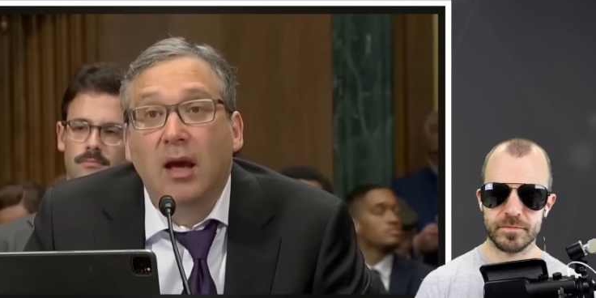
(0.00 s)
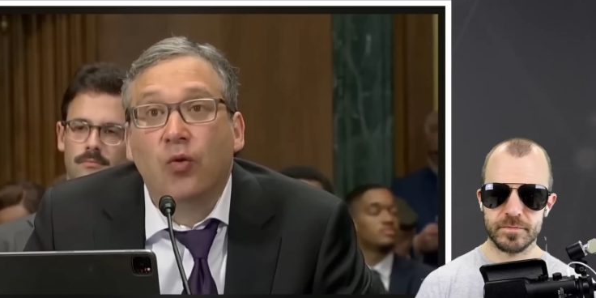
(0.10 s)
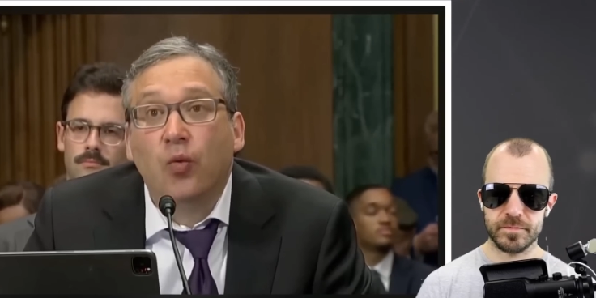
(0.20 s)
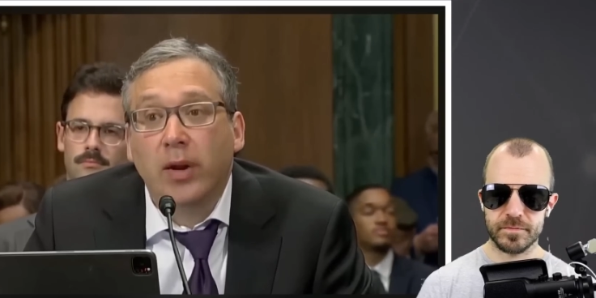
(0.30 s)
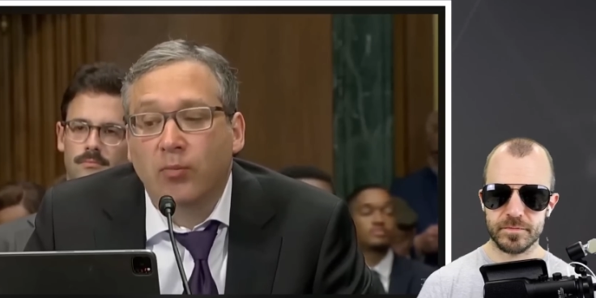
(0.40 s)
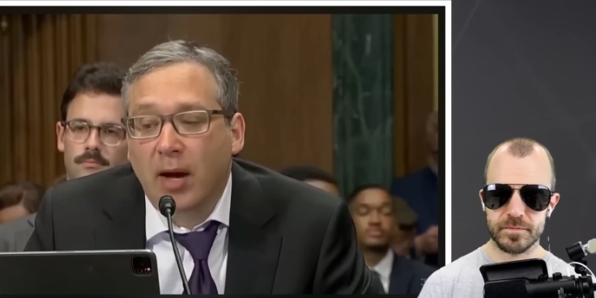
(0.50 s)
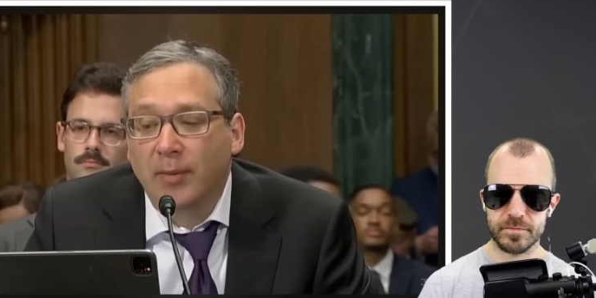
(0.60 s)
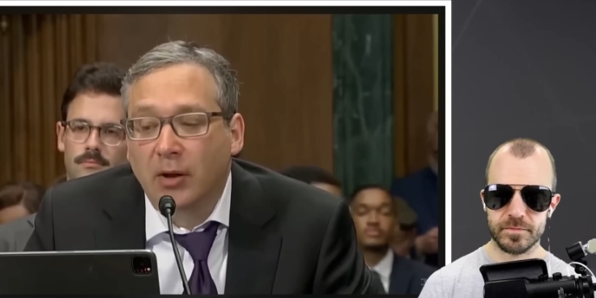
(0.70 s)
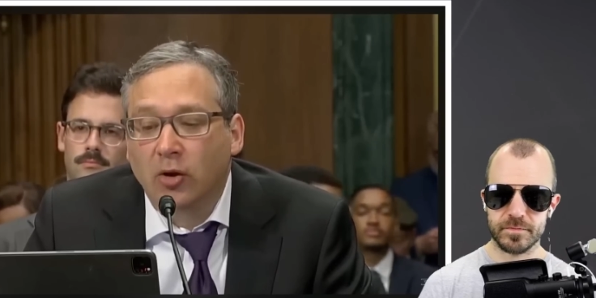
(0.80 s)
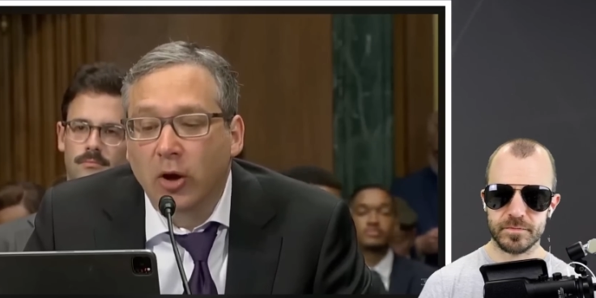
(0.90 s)
Speaker 1: As one
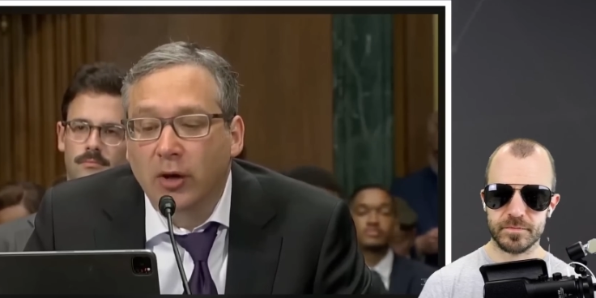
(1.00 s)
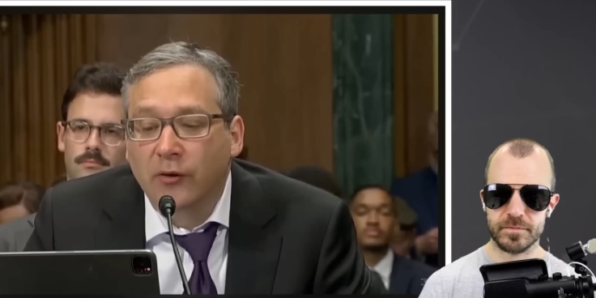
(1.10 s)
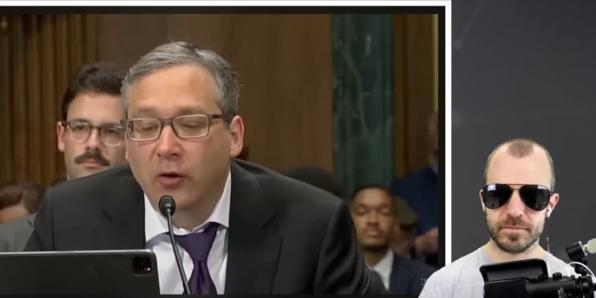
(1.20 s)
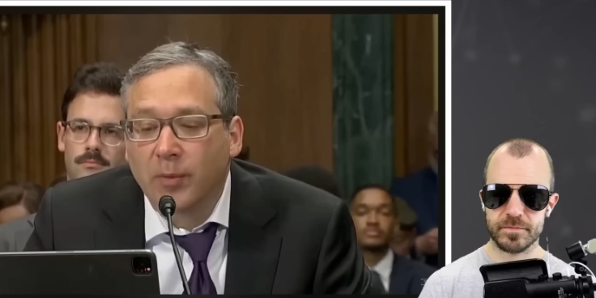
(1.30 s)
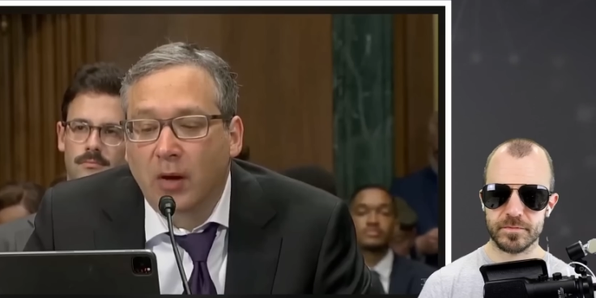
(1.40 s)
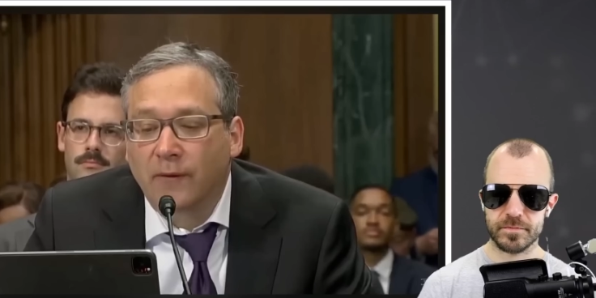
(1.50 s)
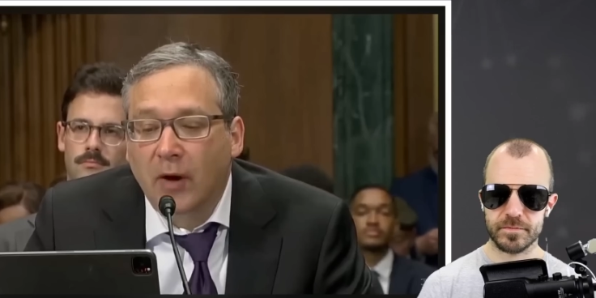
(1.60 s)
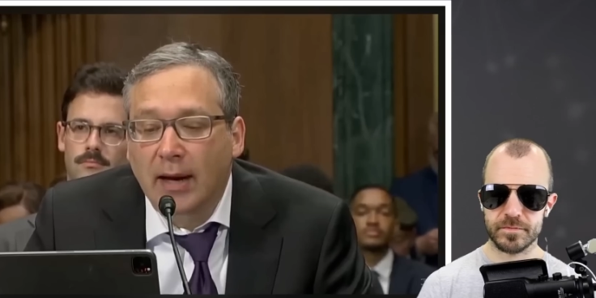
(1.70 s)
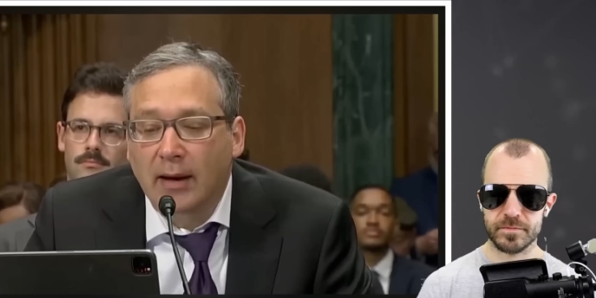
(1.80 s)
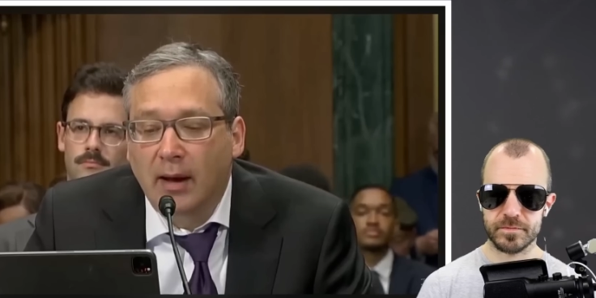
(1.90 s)
prominent lawyer told me on
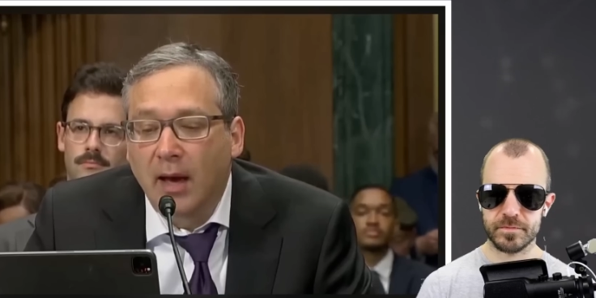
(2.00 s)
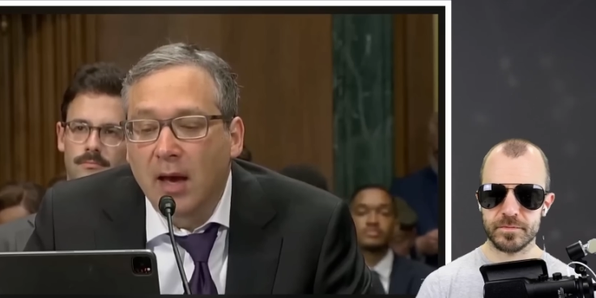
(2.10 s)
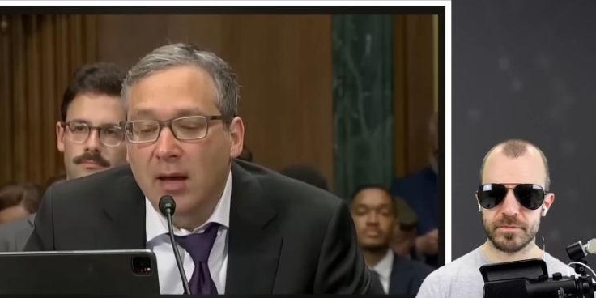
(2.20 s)
Friday,